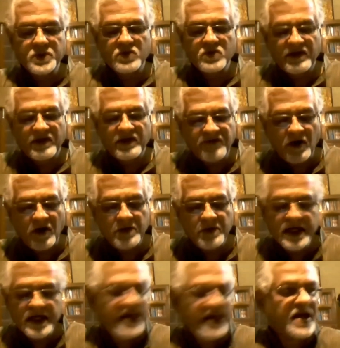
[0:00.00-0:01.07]
were formed
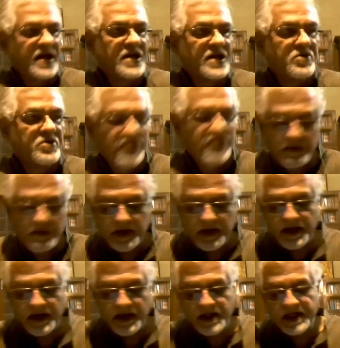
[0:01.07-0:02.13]
in Kerala during the
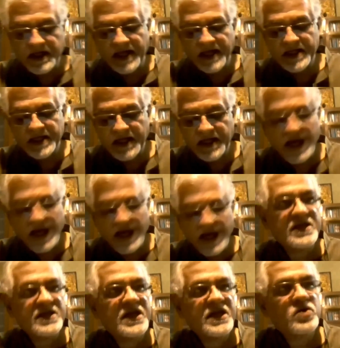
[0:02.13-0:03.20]
period
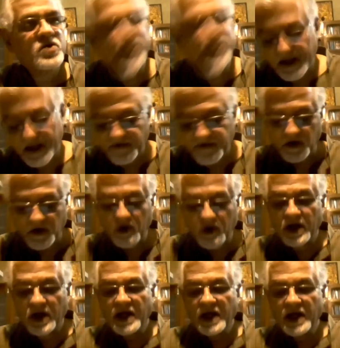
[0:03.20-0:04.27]
1982 to 94,
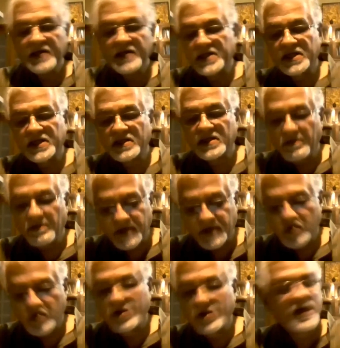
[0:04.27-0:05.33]
such as
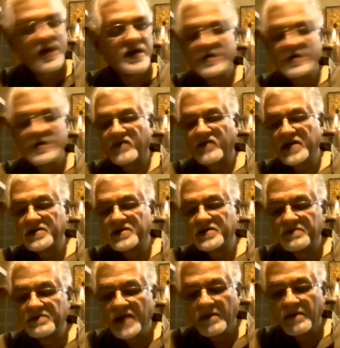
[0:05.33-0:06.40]
Prajodhana in
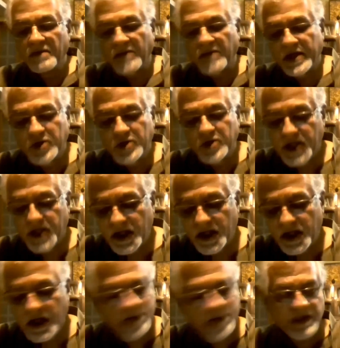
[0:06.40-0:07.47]
Trivandrum, Manushi
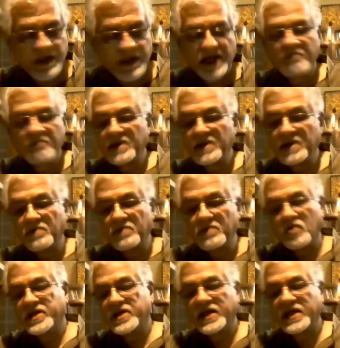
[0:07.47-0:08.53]
in Patambi,
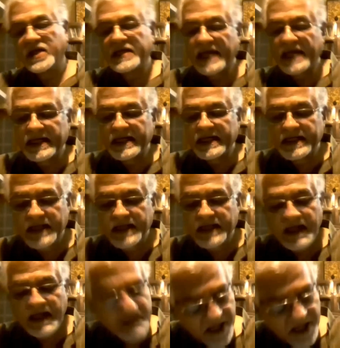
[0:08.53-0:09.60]
Bodhana in Calicut,
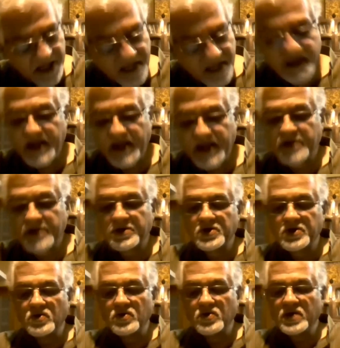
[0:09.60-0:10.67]
Chetana in
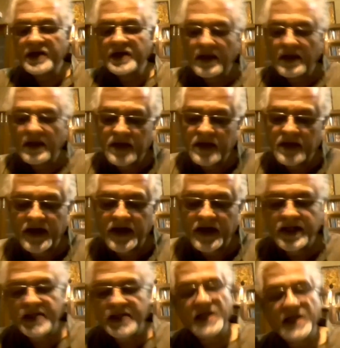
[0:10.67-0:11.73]
Thrissur, Gramina
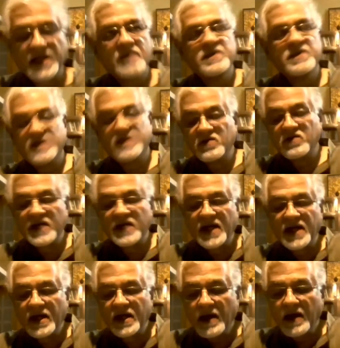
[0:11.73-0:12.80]
Vanida Sangham in Tiruvalla,
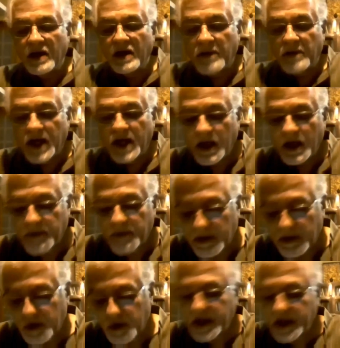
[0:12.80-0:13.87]

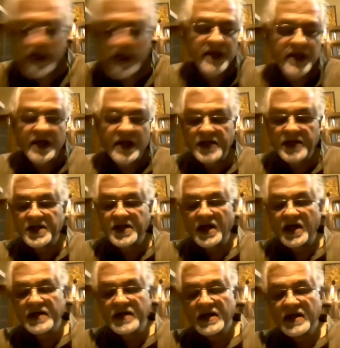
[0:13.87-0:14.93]
Prabuddhada in
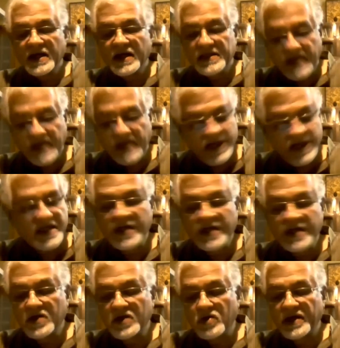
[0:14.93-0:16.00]
Kanyangad, Sahaja in
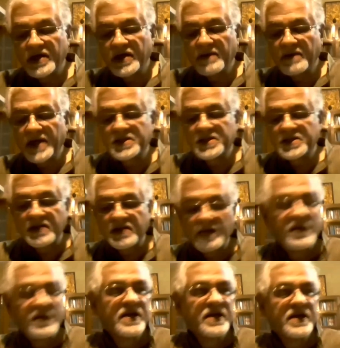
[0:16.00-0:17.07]
Kottayam, and Stri
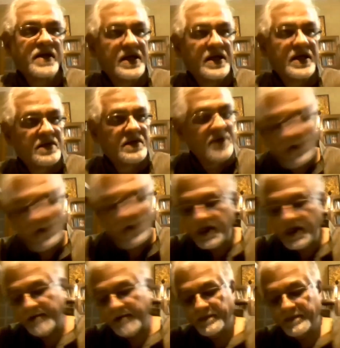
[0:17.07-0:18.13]
Patana Kendram in
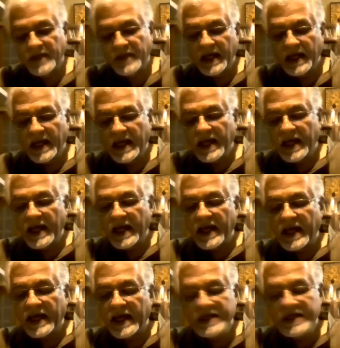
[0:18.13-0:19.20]
Kottayam.
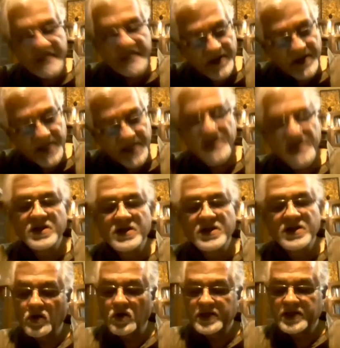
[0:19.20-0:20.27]
It is interesting to
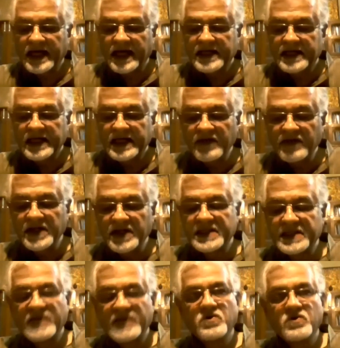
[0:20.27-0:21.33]
note that even as
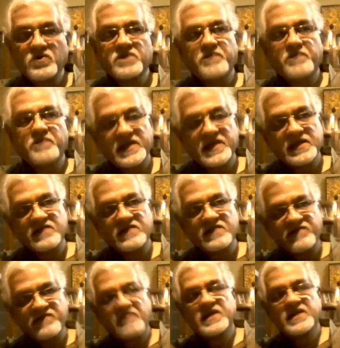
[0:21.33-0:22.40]
there was a presence of
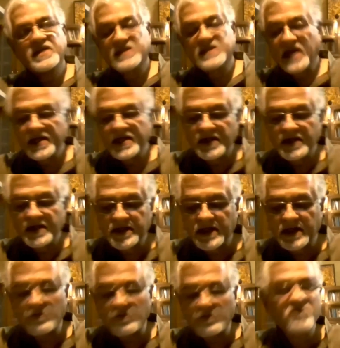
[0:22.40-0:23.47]
feminist ideas
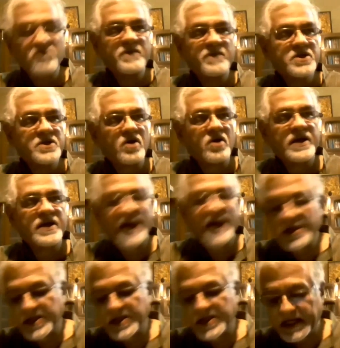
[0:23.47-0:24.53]
and movements on a
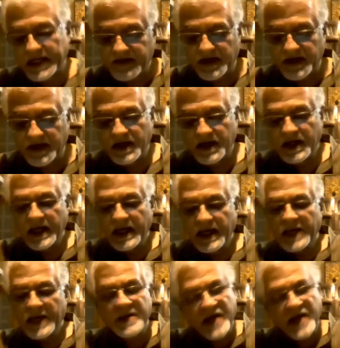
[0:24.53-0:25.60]
national level,
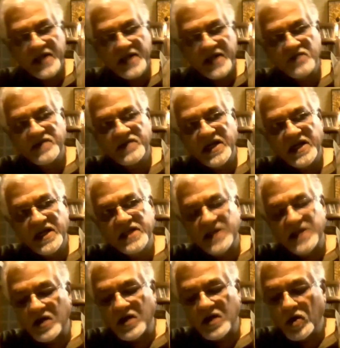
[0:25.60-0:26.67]
the rise of these
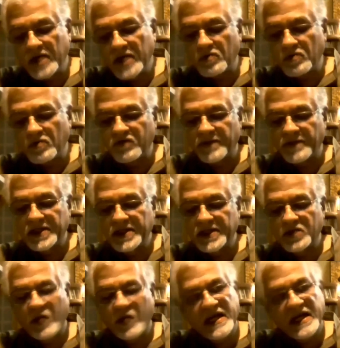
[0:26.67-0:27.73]
local movements
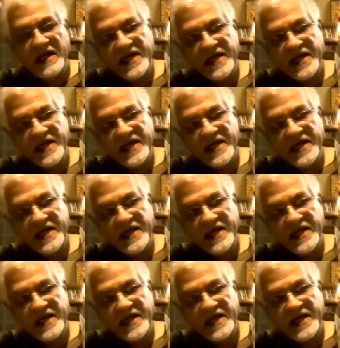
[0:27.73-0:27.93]
were less the